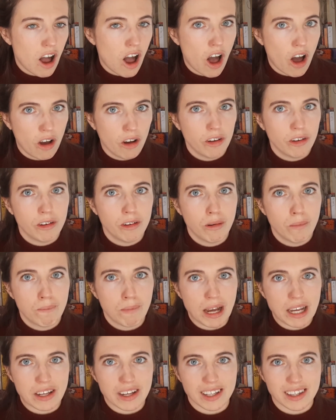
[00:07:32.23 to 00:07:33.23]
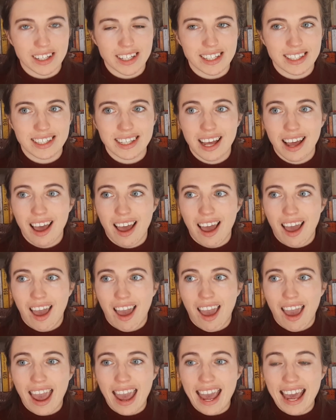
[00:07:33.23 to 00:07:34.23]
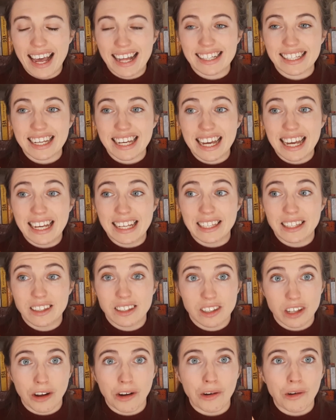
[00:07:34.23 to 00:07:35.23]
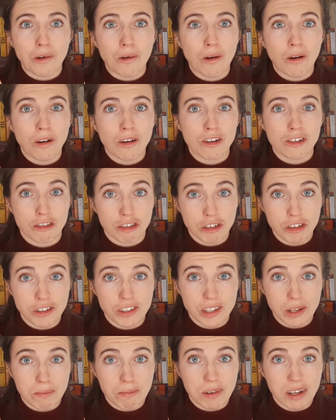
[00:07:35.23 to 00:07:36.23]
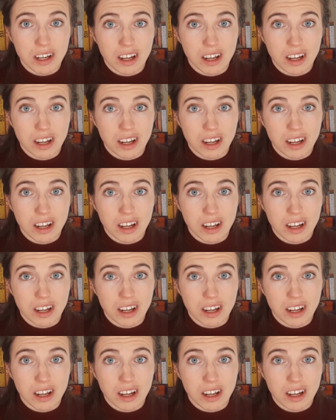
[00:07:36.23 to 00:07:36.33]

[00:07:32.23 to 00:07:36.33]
Oh my goodness. It is so gruesome.